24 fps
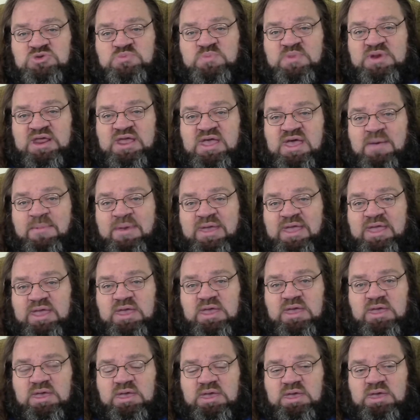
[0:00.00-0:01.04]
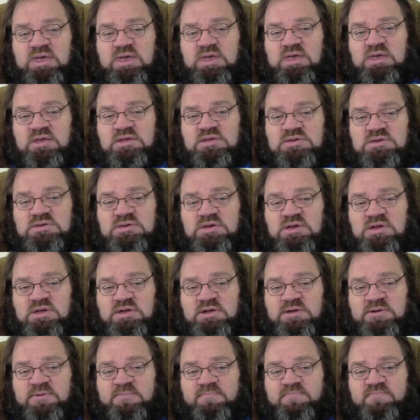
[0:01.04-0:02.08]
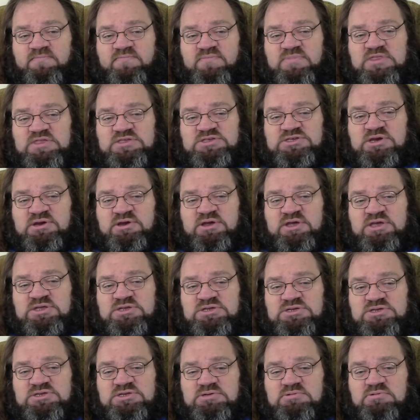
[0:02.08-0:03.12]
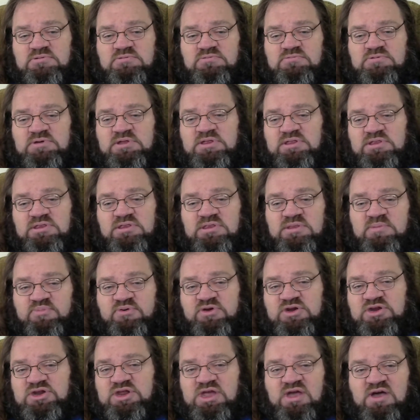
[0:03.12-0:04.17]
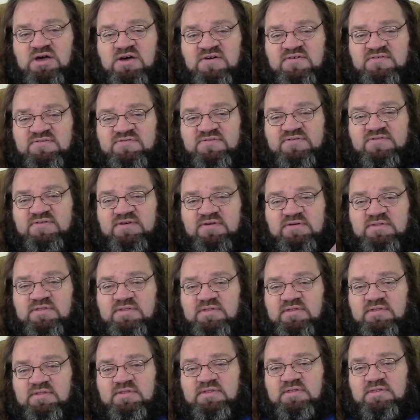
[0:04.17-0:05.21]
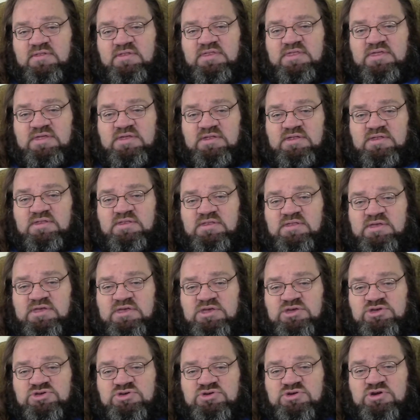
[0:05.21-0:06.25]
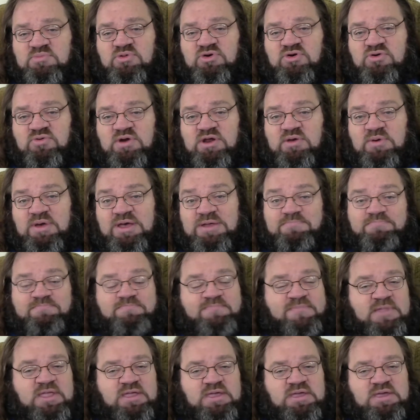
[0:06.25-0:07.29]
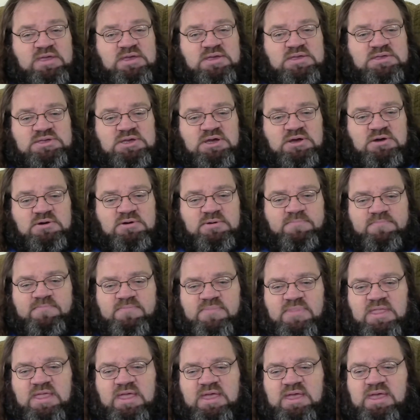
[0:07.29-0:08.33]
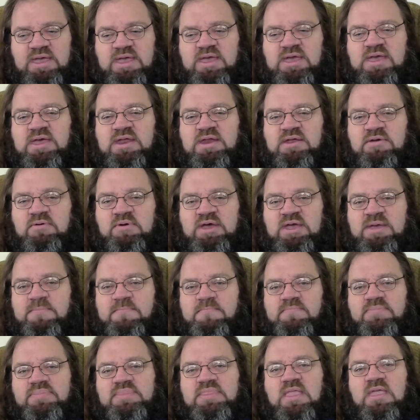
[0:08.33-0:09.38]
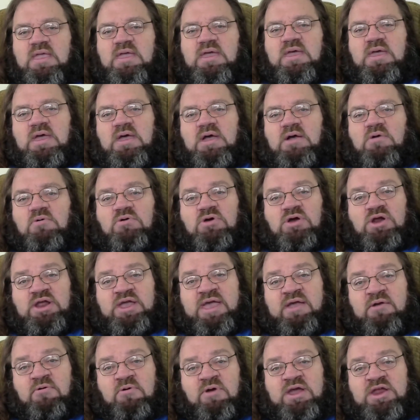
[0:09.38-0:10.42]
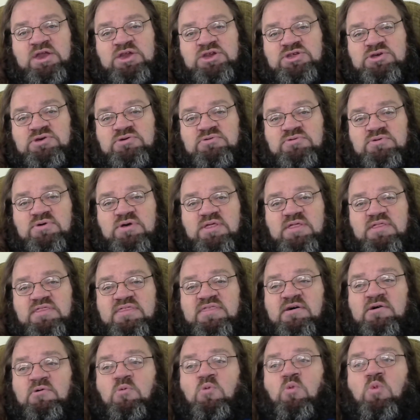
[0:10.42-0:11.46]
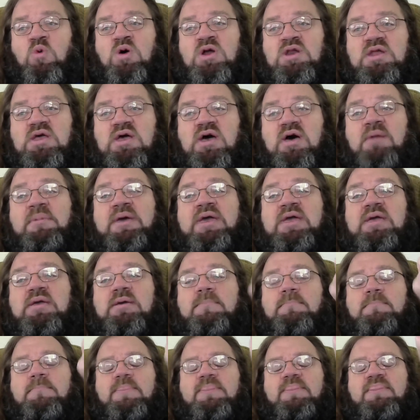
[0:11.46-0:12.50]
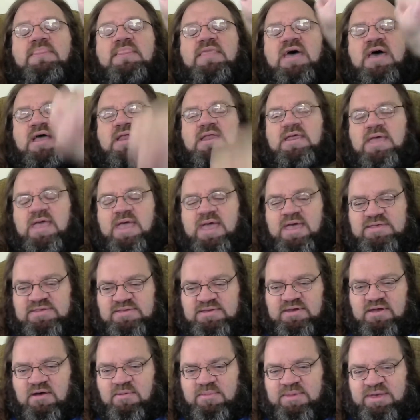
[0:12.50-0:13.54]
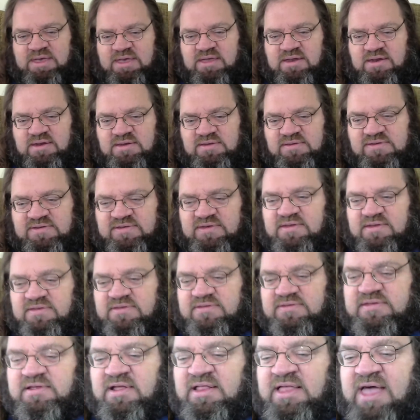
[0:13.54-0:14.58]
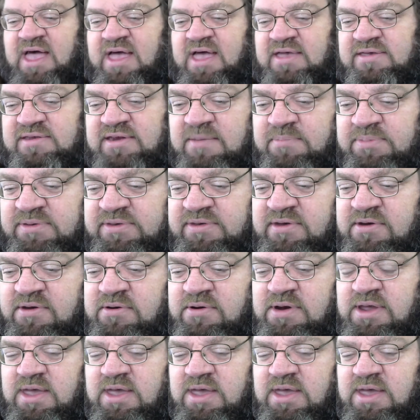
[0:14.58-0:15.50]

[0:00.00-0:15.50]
mini comic um, series with the printing of the, the issue number twenty-one. So anyway, we're gonna get right to the one comic that has come in since the last episode.